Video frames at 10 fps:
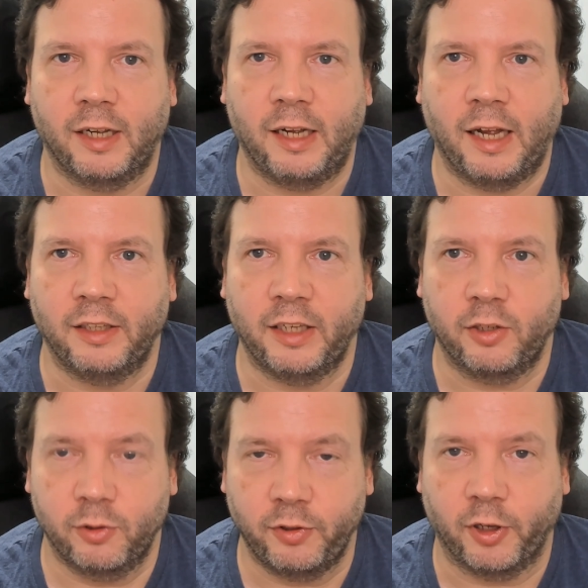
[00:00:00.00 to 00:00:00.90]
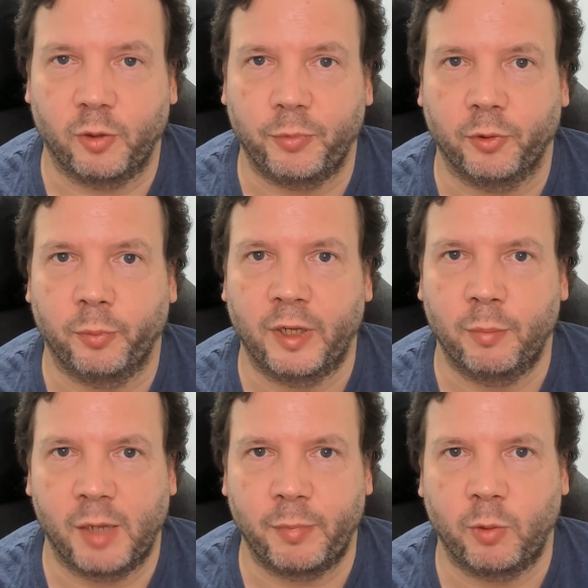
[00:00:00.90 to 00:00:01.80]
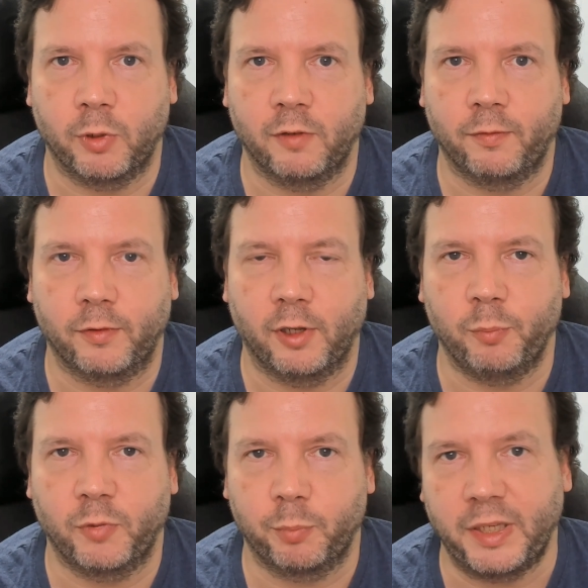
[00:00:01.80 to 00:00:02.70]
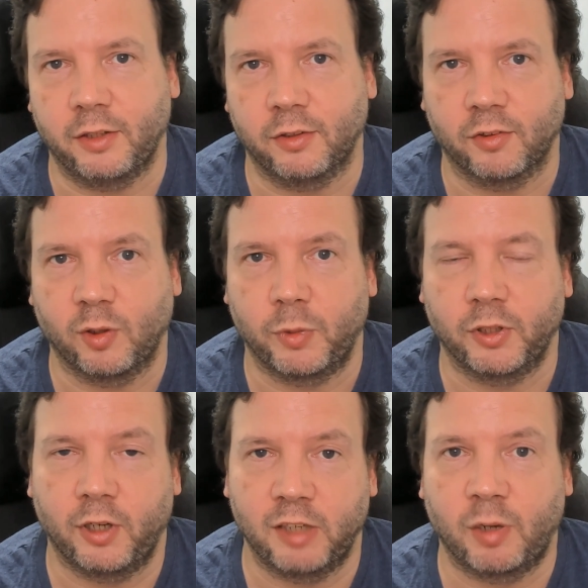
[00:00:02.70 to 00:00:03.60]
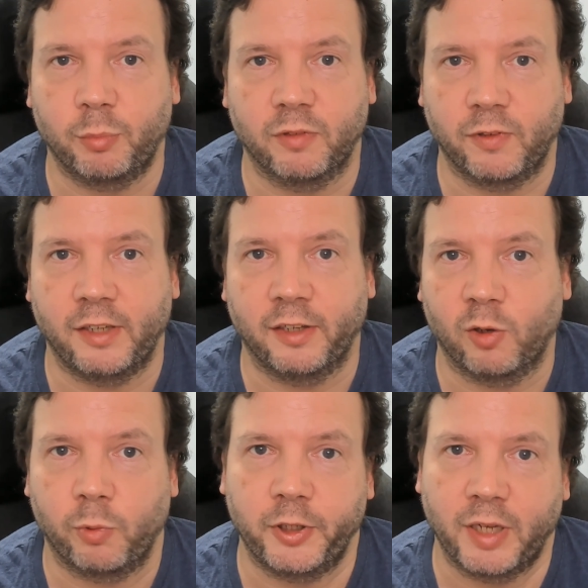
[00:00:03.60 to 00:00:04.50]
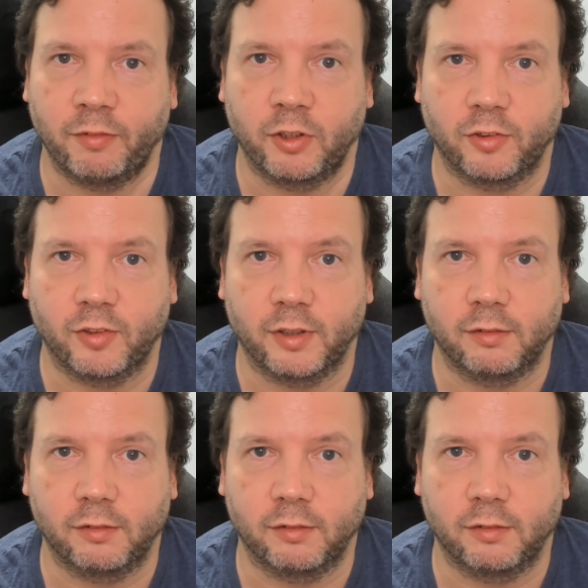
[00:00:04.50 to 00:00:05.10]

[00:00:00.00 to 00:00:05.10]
and it could help you, it might be worth speaking to someone higher up to find out why you haven't got it.